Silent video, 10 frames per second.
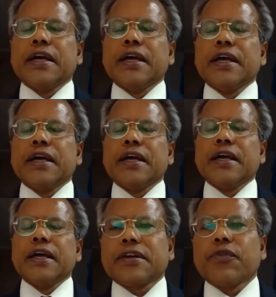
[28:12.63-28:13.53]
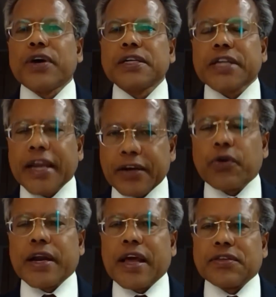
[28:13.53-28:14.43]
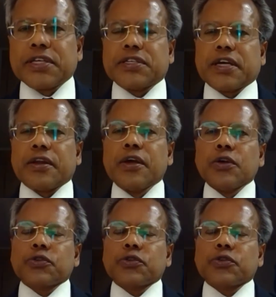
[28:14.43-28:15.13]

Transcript: they created the World Trade Organization.